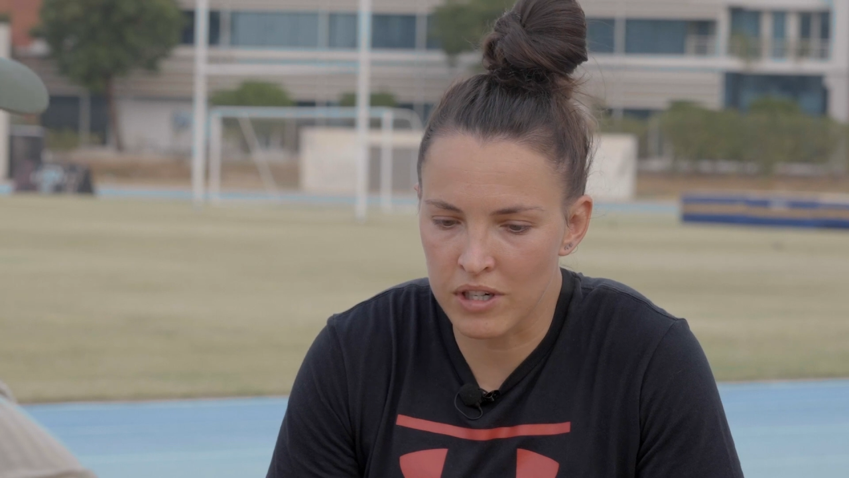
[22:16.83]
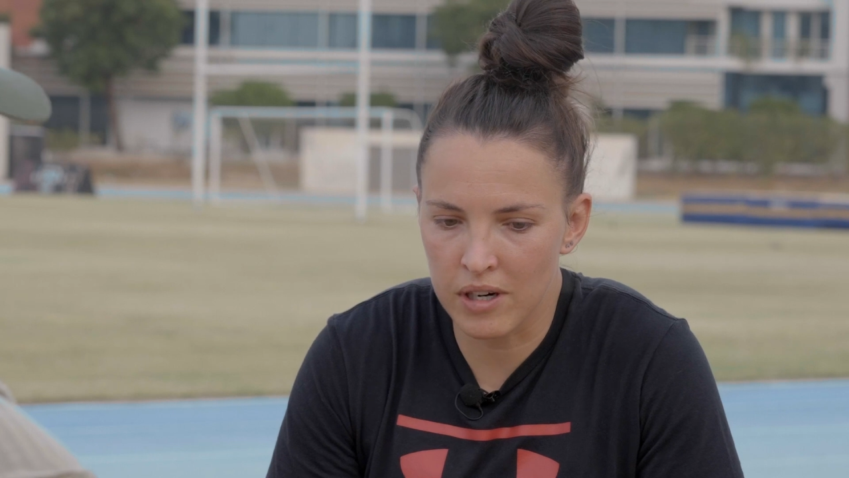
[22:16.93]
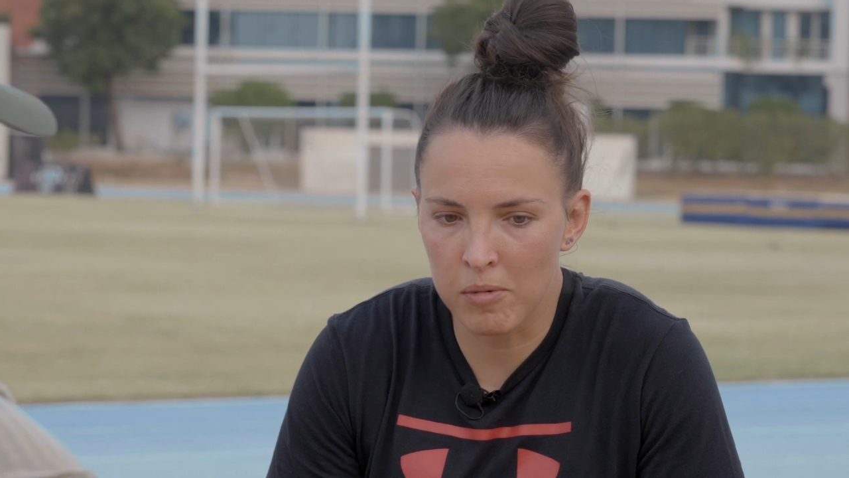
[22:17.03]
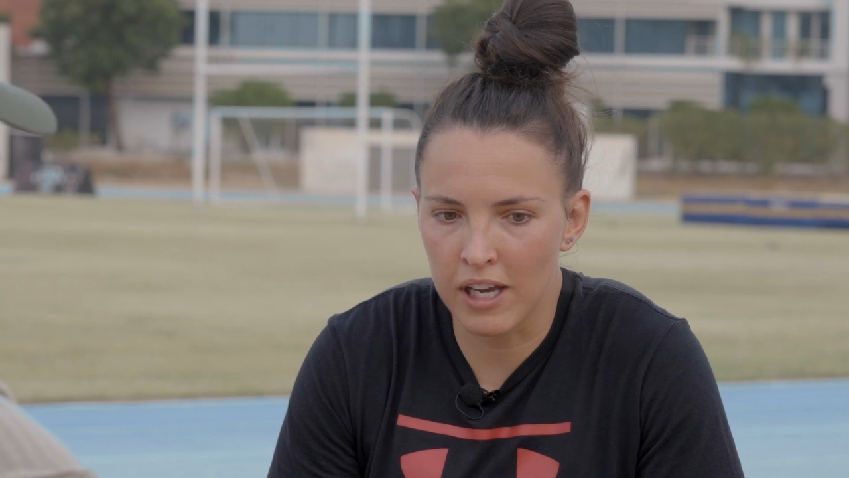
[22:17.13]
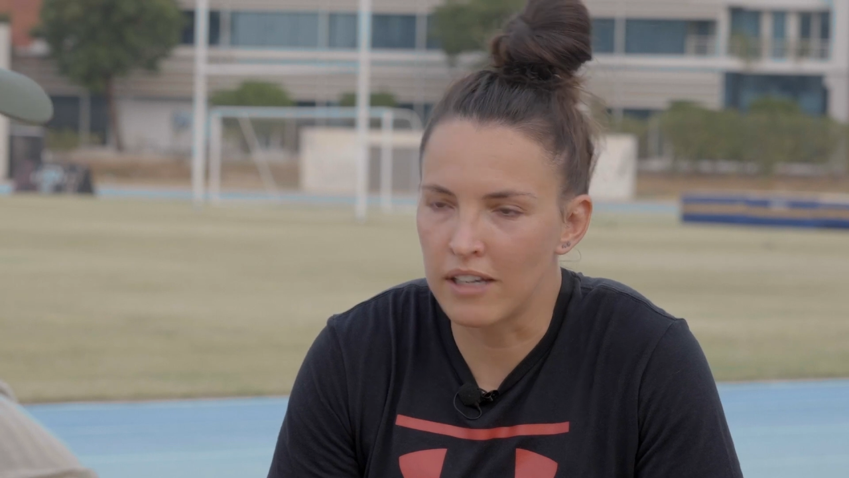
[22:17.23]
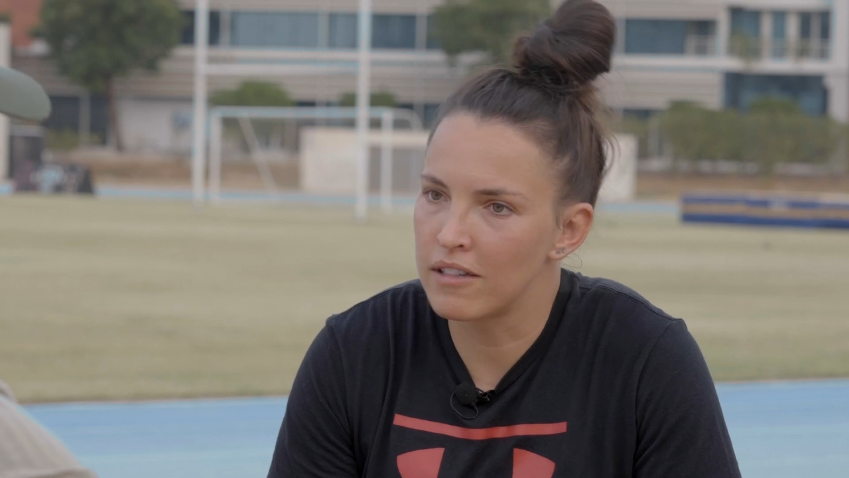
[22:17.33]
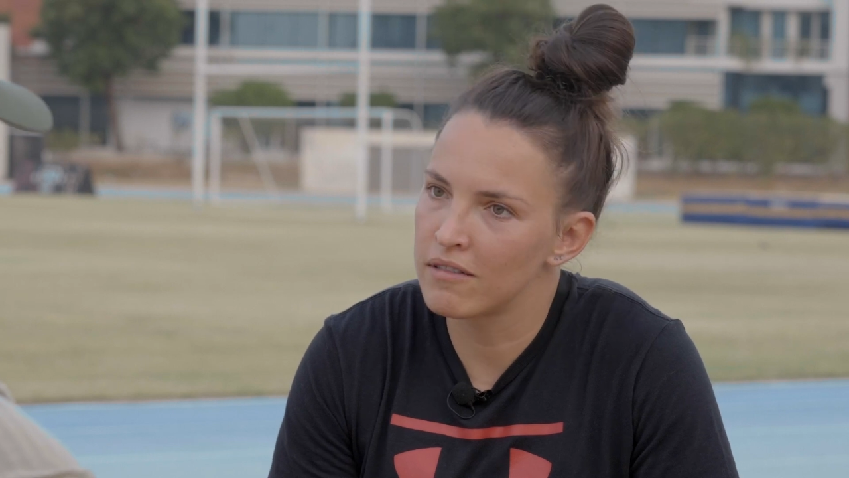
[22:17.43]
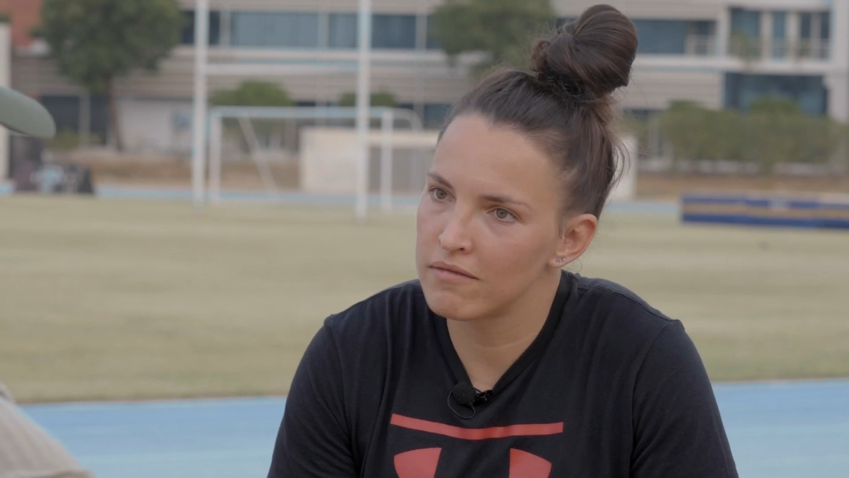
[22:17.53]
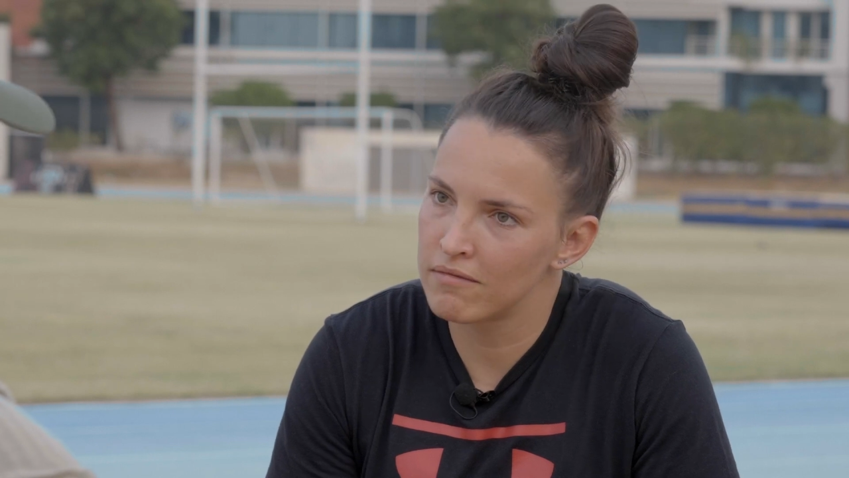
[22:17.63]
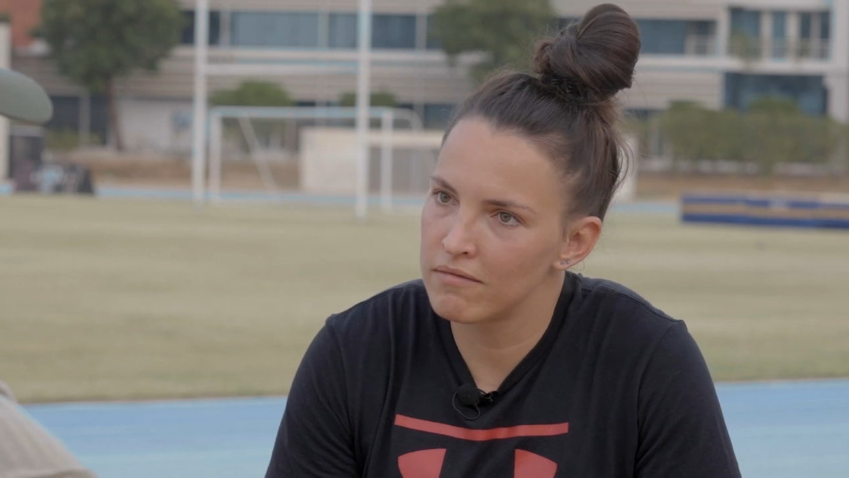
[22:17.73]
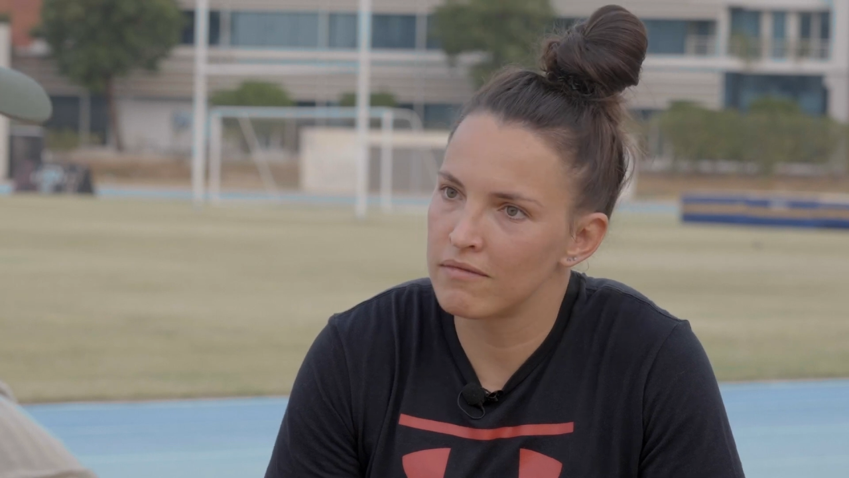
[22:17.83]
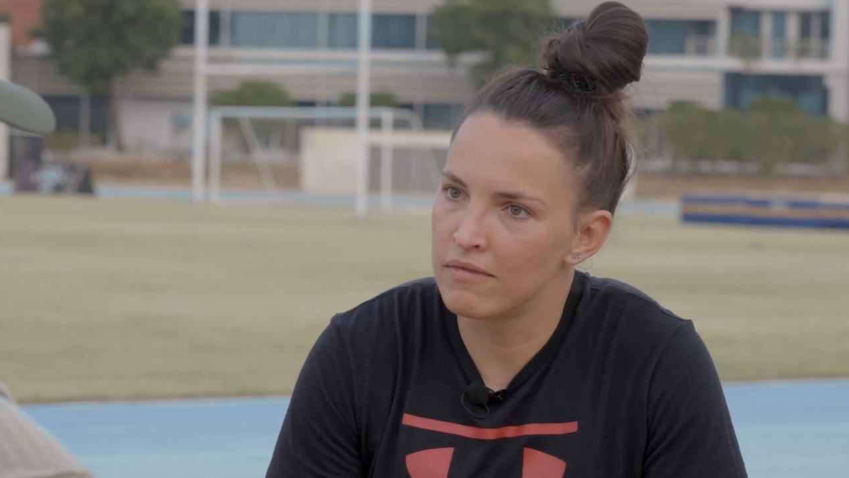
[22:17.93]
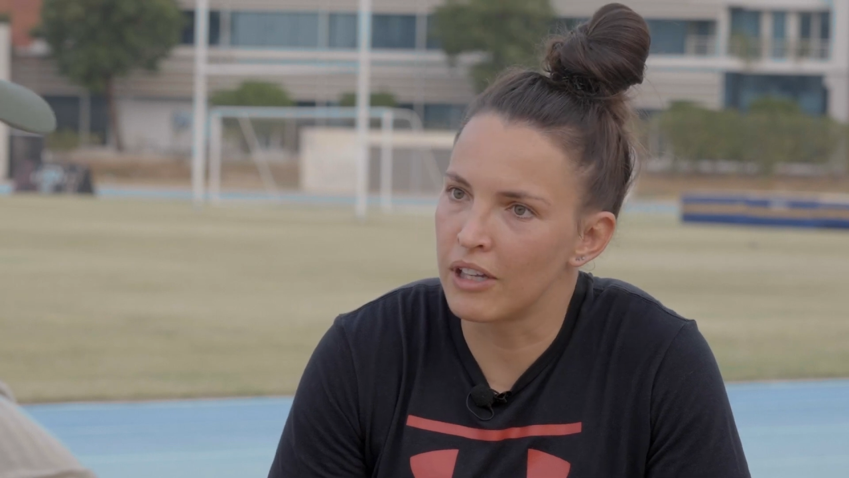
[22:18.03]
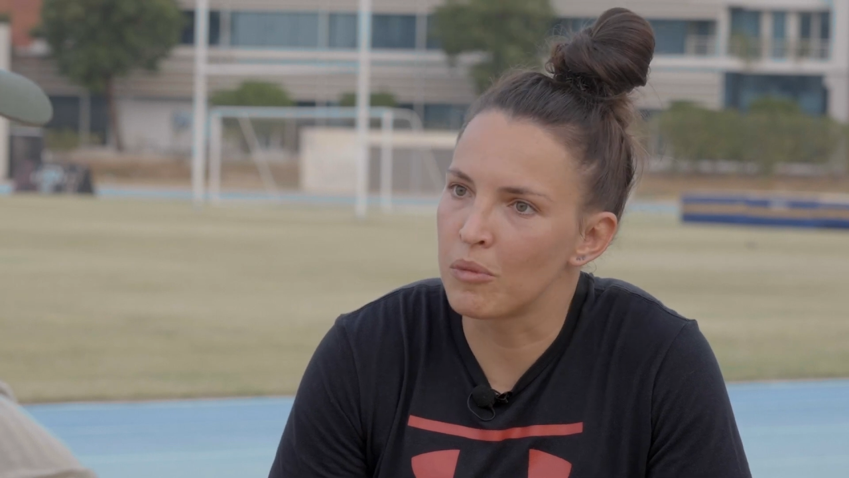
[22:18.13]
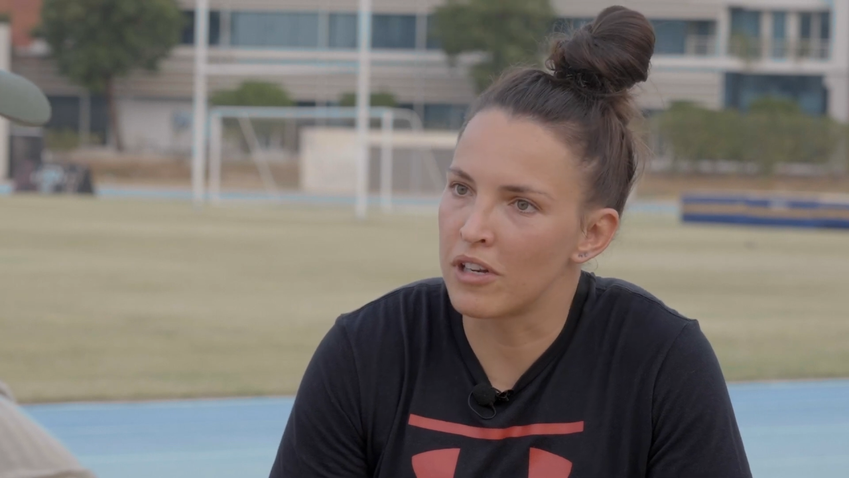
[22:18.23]
I wish I played
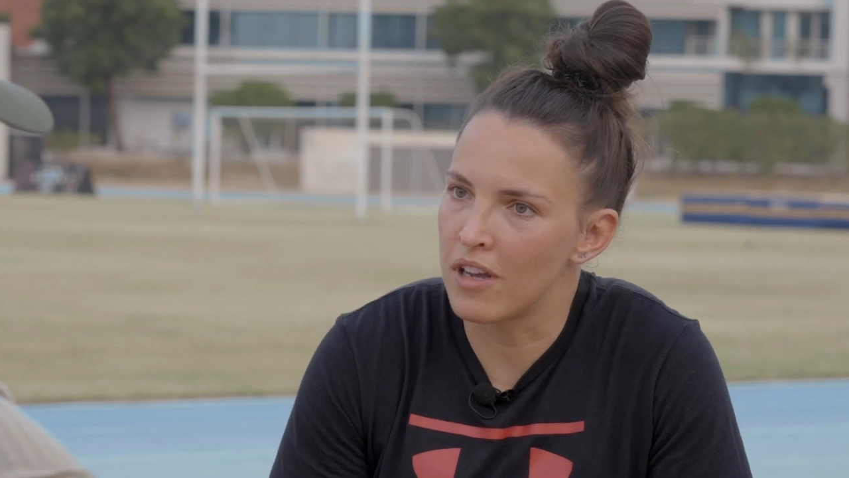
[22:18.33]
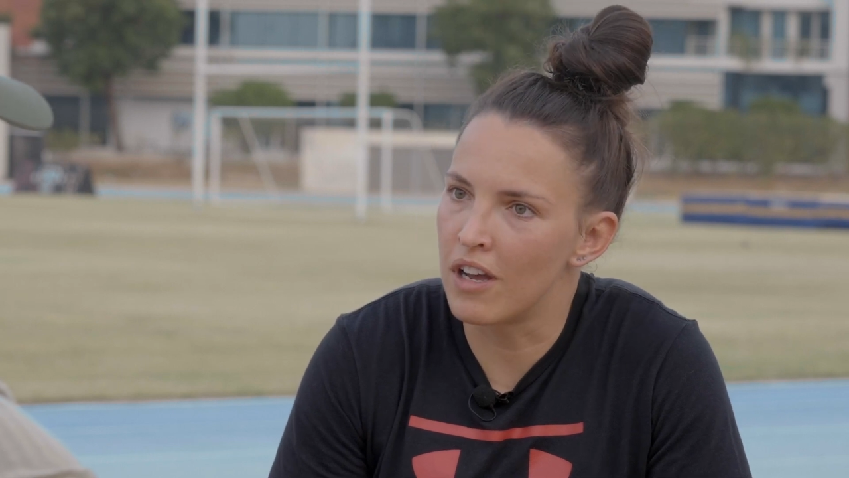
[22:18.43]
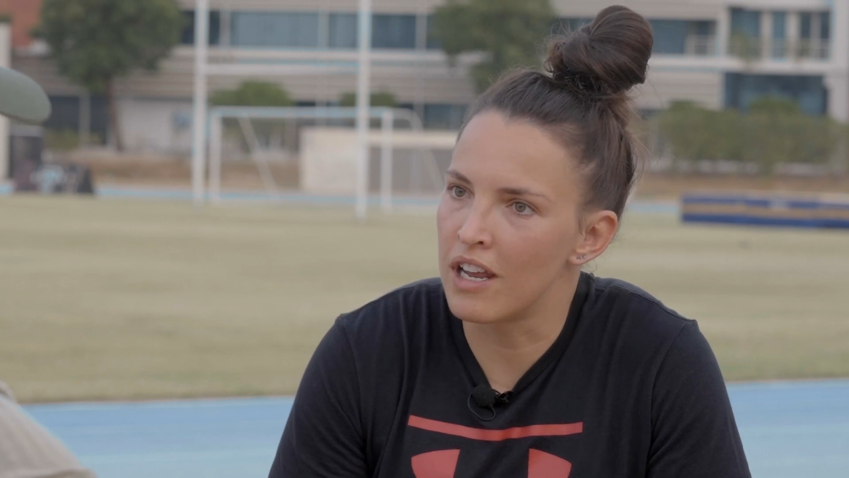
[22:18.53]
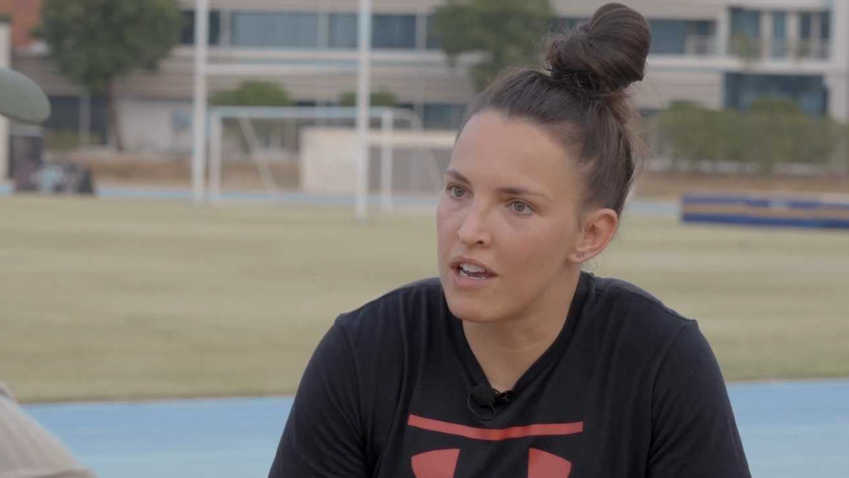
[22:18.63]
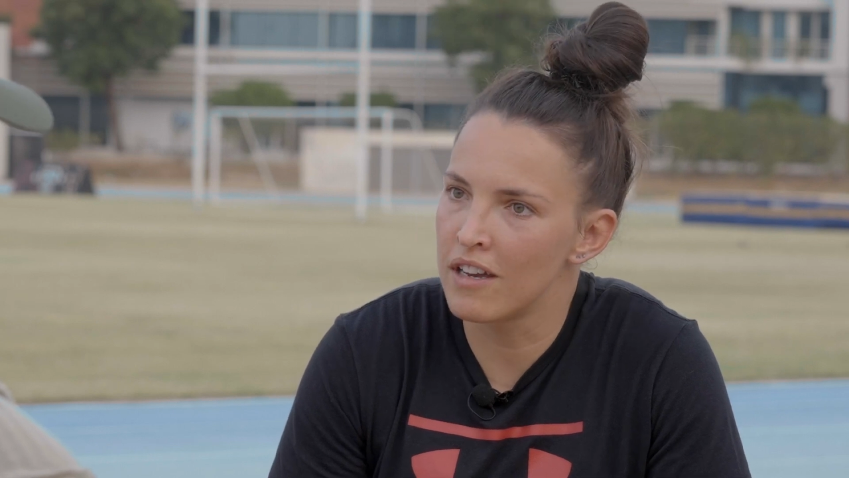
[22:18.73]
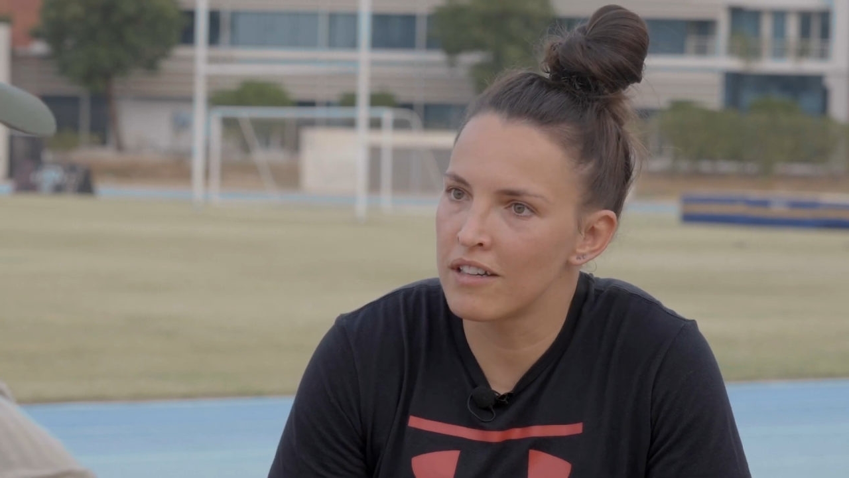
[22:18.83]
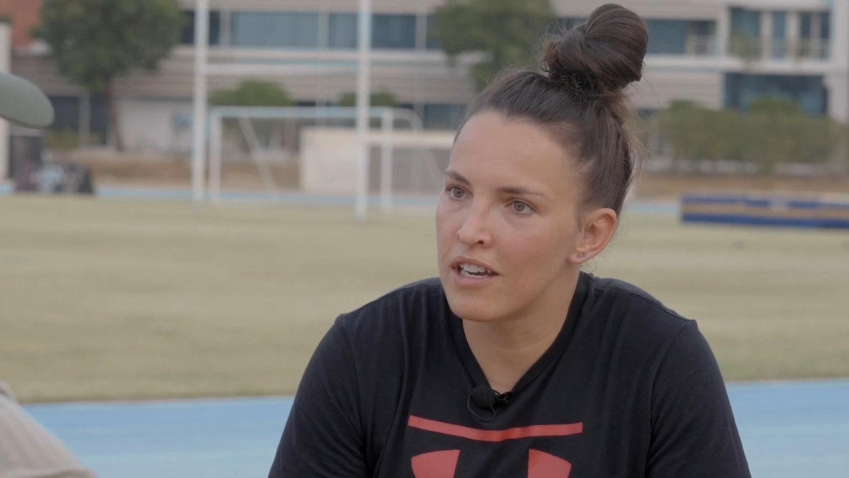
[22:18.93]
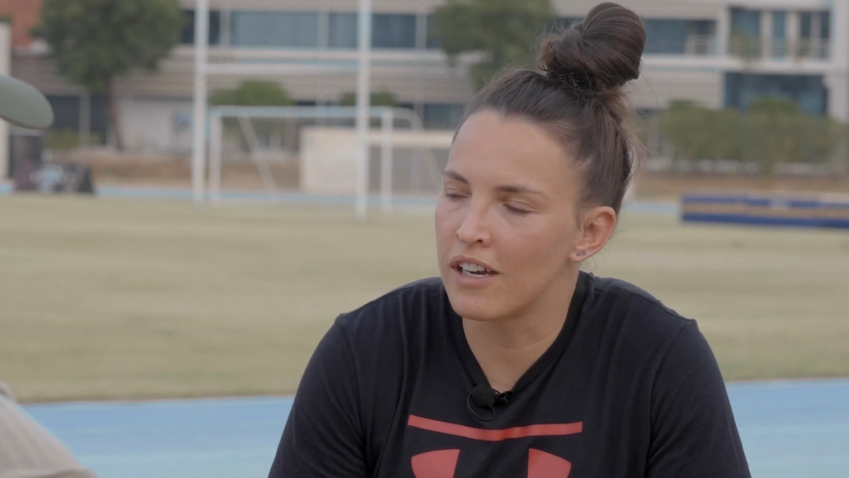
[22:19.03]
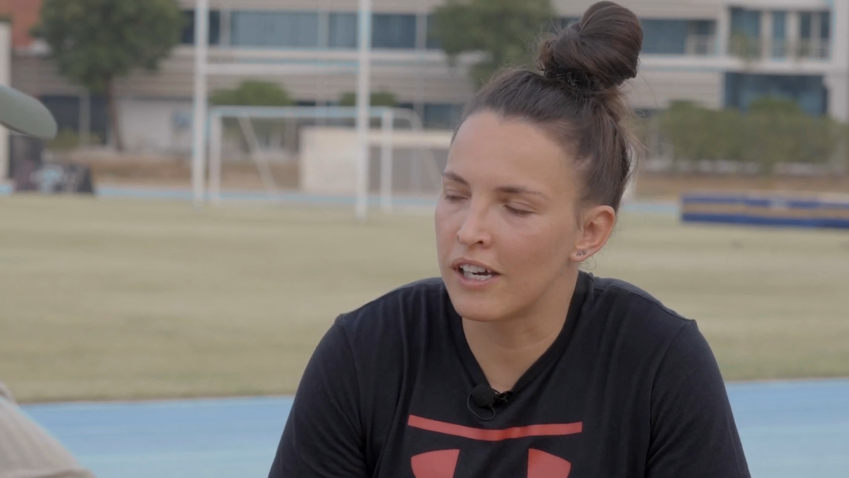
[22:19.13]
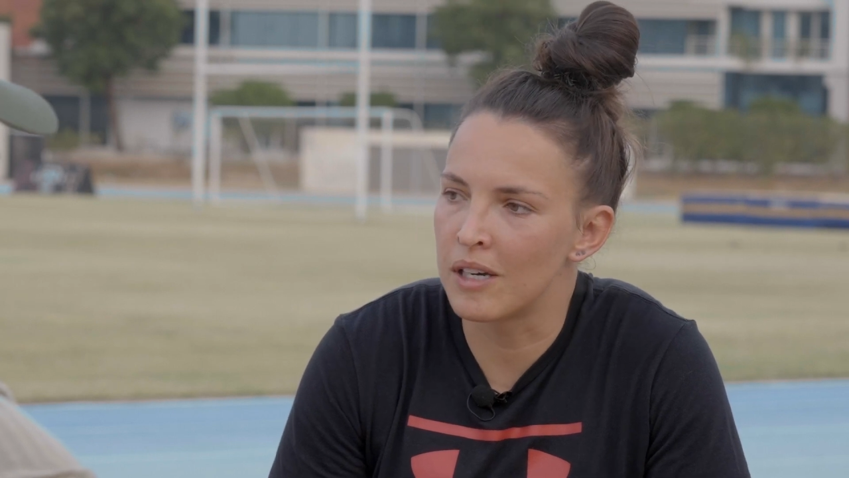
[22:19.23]
a little bit earlier,